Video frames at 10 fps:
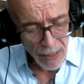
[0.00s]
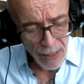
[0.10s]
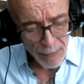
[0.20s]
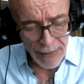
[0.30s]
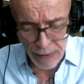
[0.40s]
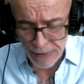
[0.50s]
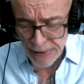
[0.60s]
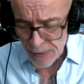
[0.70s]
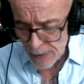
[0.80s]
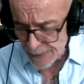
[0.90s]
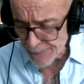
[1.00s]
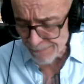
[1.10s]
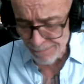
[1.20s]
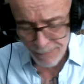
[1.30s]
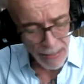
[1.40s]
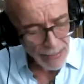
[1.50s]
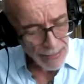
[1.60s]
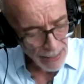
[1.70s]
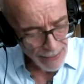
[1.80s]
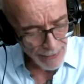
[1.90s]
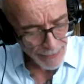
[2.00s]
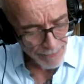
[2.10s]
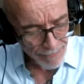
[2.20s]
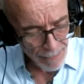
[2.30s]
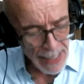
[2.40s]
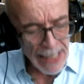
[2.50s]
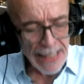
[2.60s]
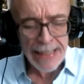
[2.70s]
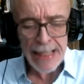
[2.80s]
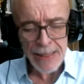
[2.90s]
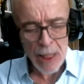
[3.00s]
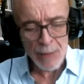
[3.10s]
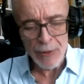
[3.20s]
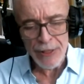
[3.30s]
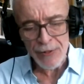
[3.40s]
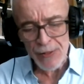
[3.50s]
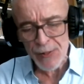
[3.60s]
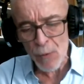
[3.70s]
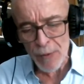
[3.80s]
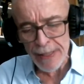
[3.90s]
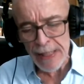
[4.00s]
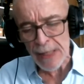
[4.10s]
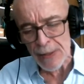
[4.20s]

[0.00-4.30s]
But no such luck, not yet. He takes umbrage this morning at a